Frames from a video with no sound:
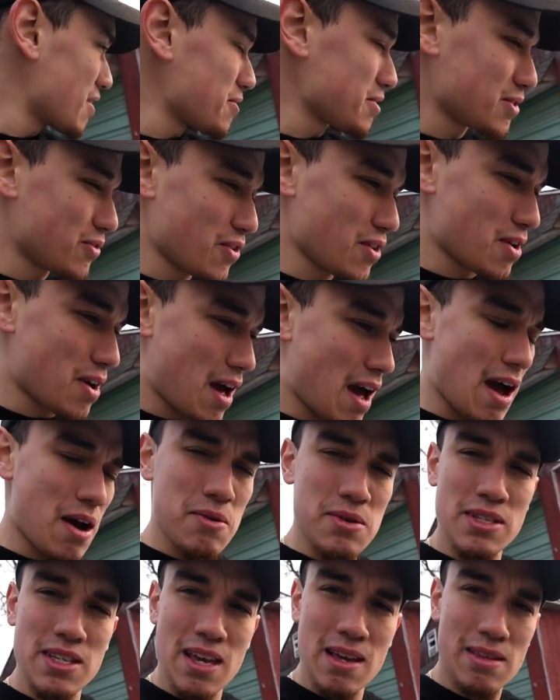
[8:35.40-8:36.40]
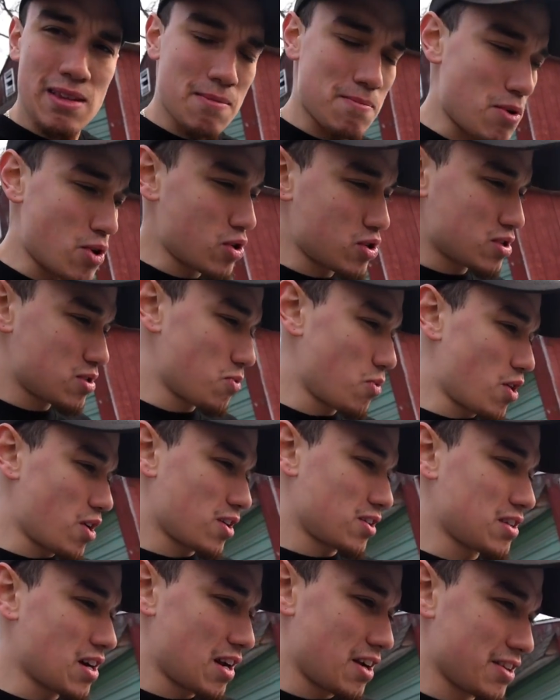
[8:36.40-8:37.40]
I always get the most
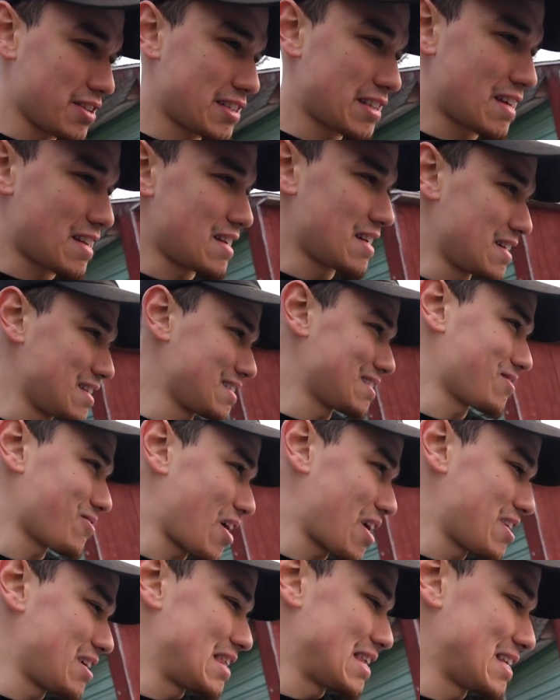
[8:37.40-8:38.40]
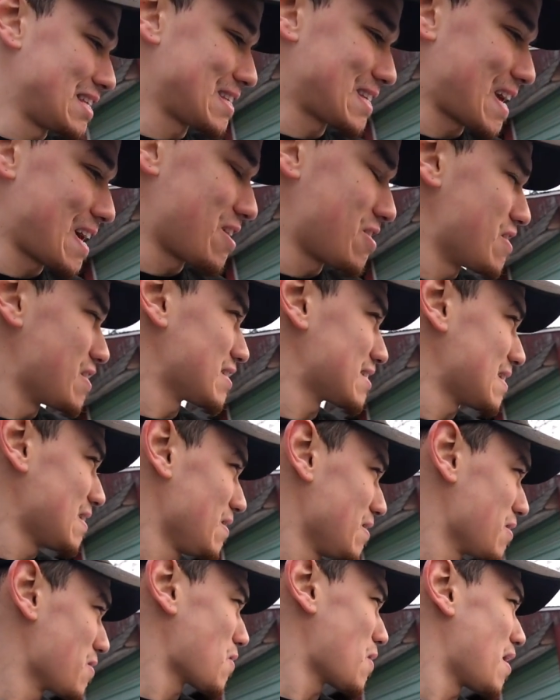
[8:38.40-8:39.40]
work done on Sundays rather than Saturdays. I
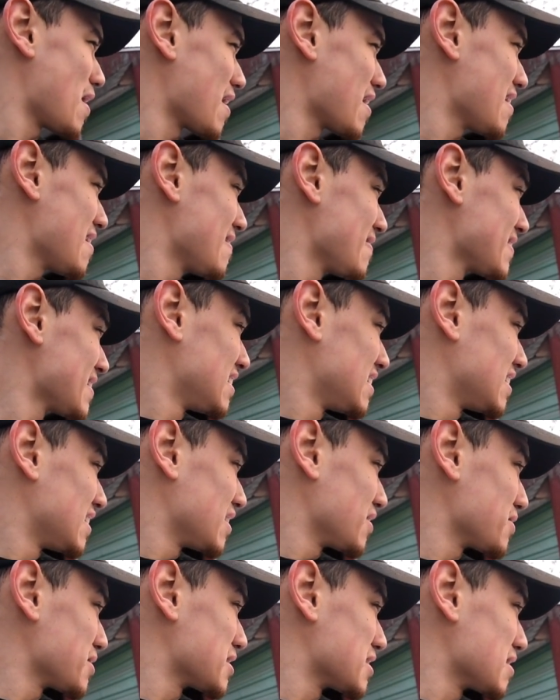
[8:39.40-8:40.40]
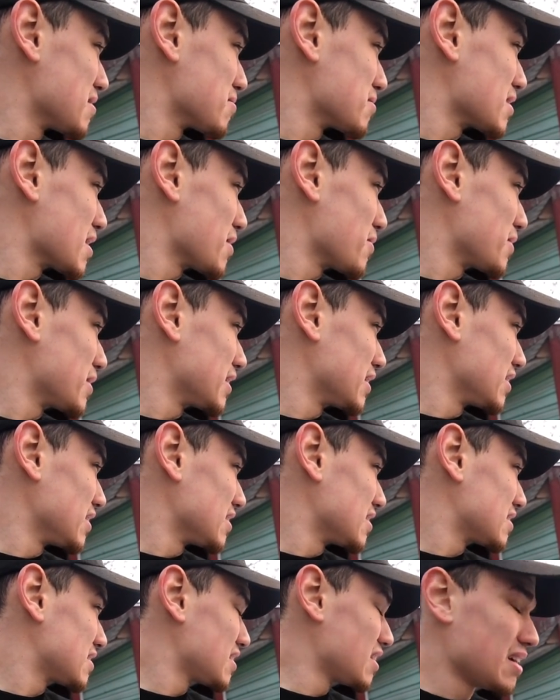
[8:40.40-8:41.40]
don't know why. It always seems that way, at
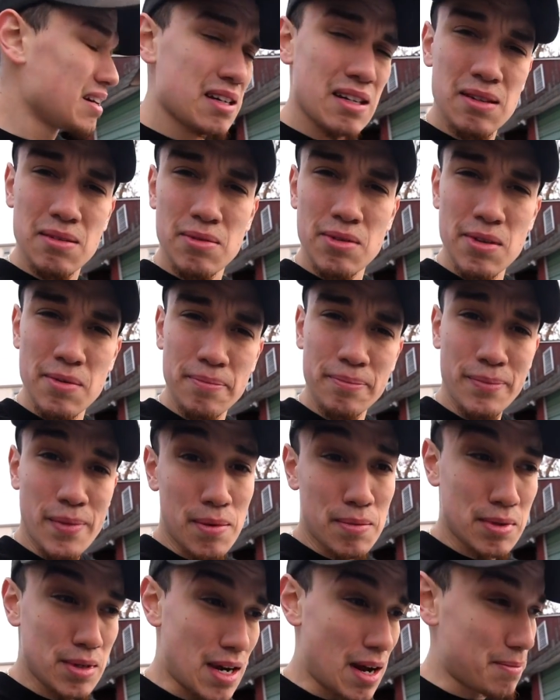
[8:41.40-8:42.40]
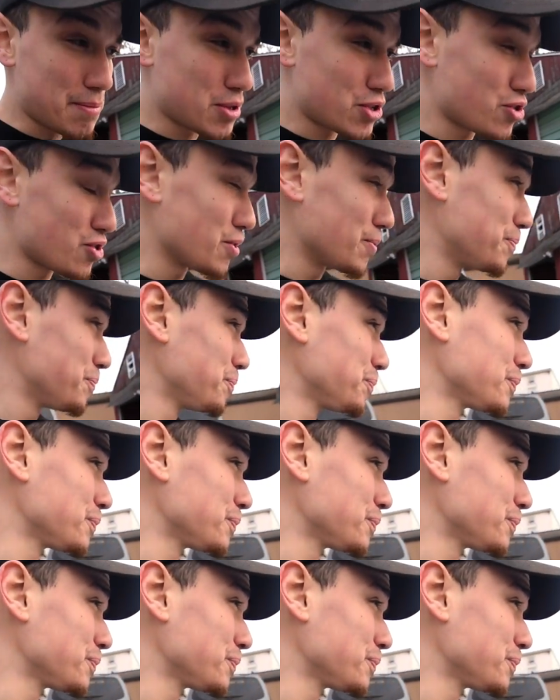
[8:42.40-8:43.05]
least. Maybe not be true.